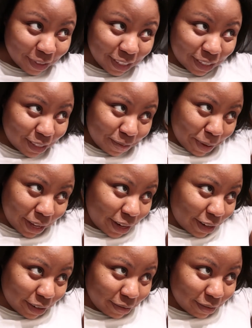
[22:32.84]
This is my
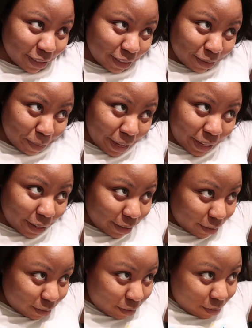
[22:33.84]
hair. This is my hair.
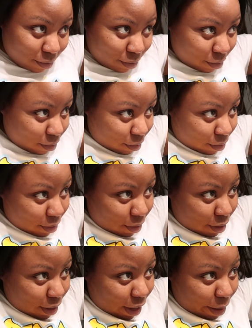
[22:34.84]

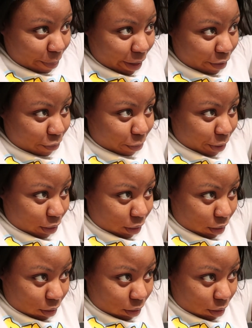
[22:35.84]
I paid for it.